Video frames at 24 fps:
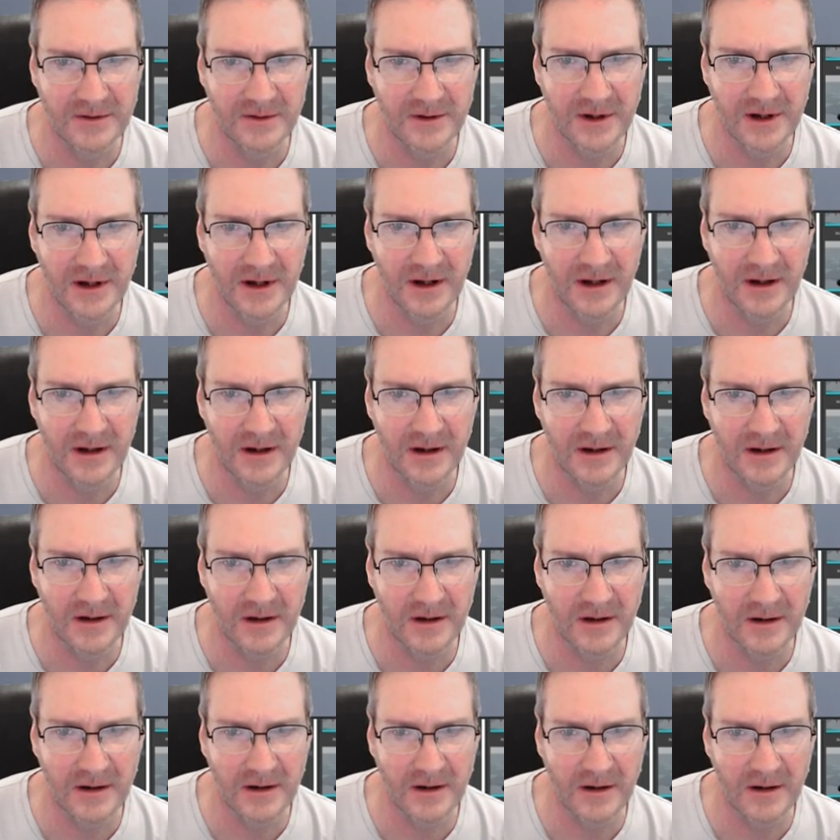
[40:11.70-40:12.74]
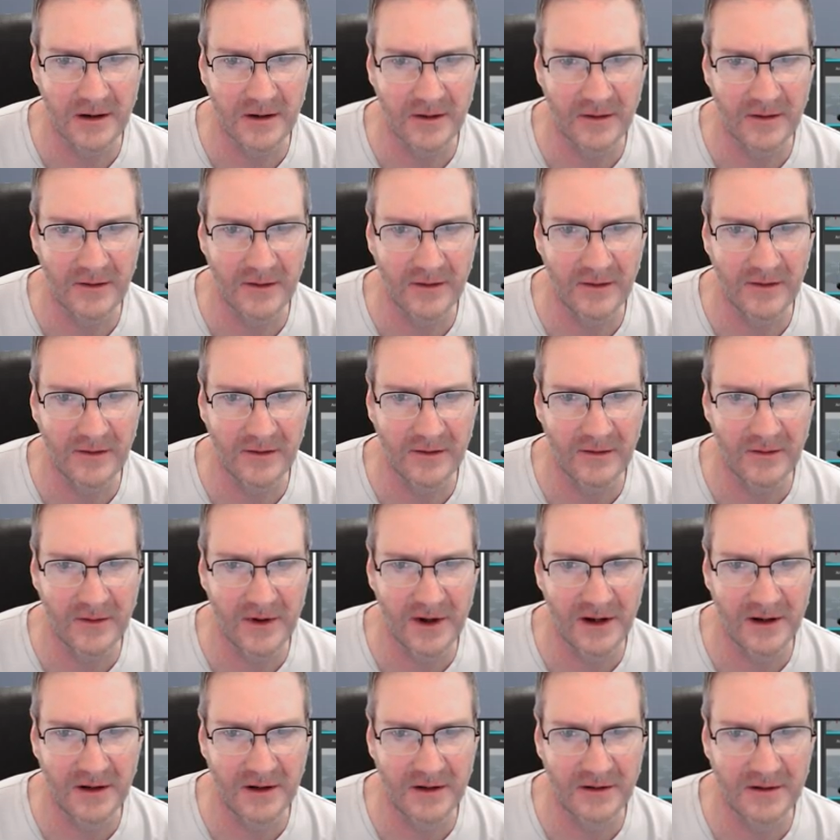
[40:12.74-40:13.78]
doing
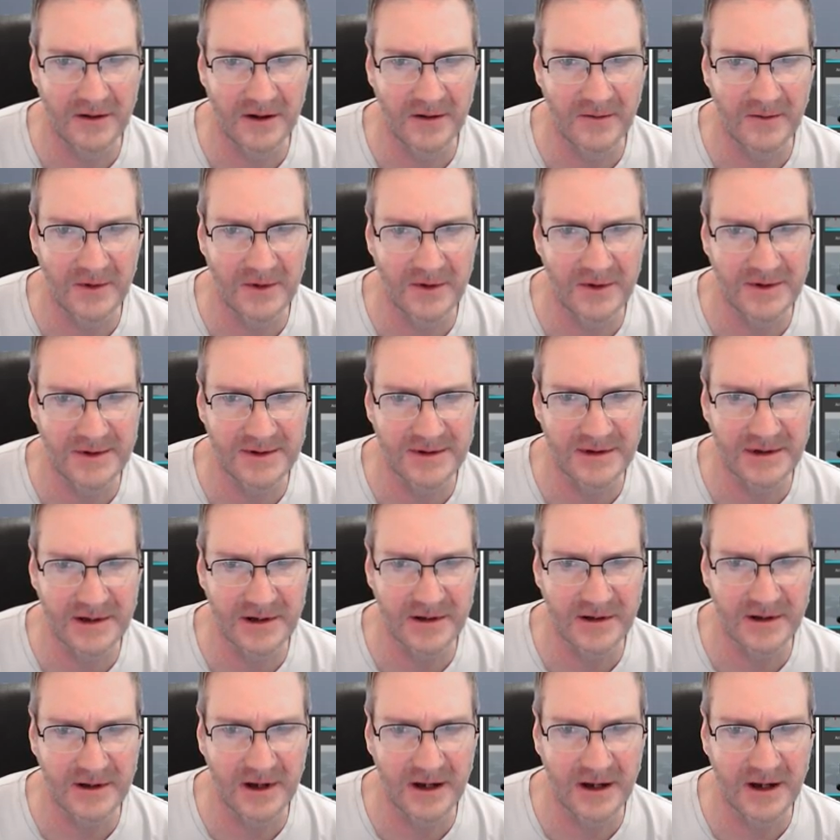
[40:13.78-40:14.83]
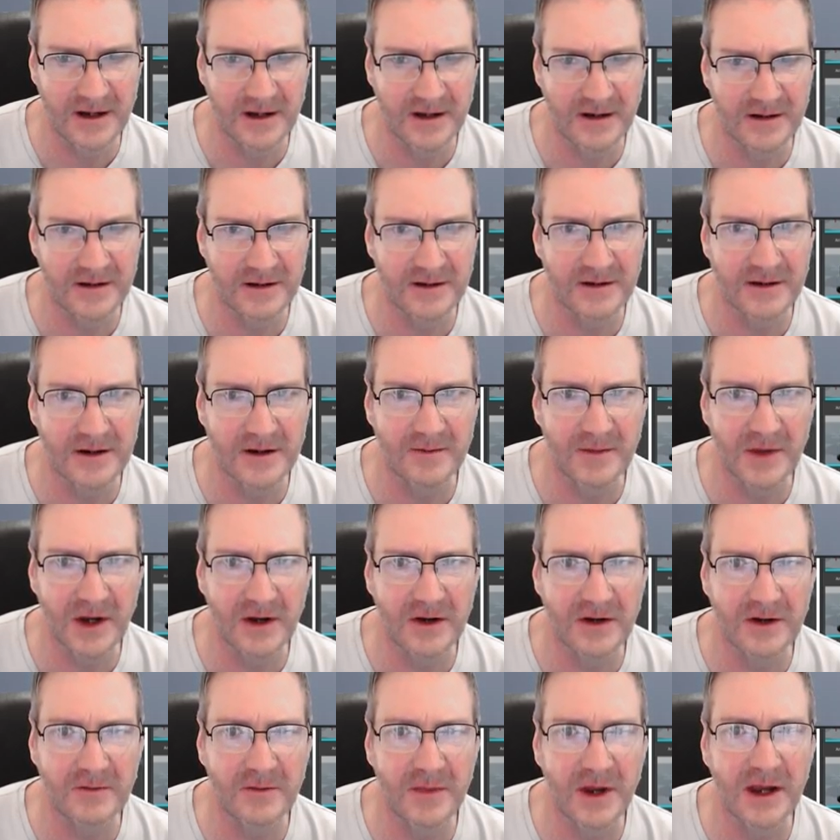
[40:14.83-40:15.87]
3 LUD levels, and I'm
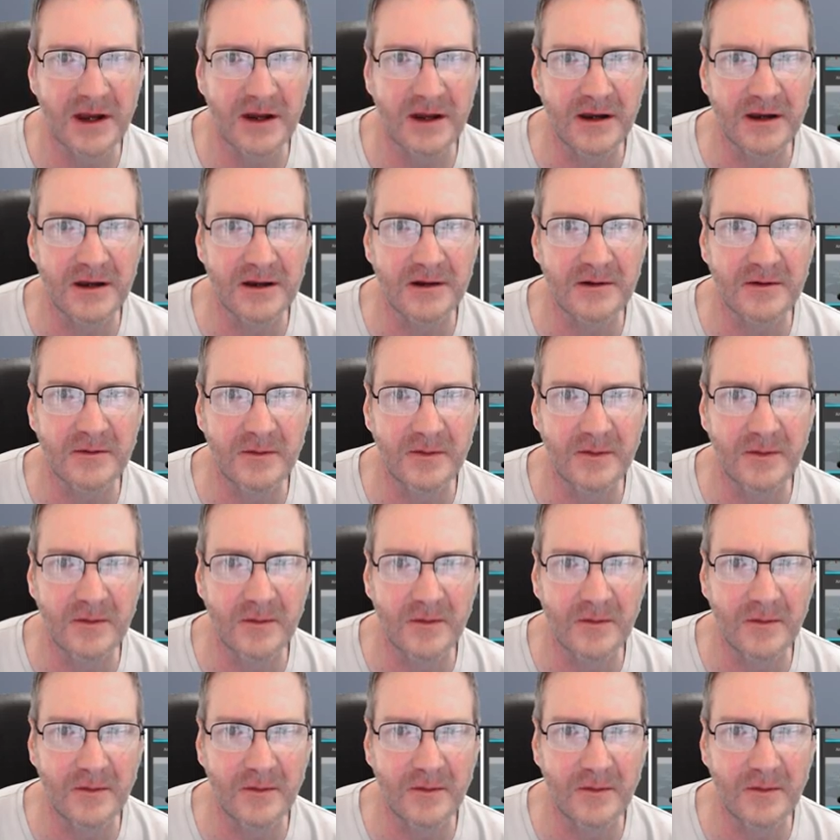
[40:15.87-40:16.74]
going to make it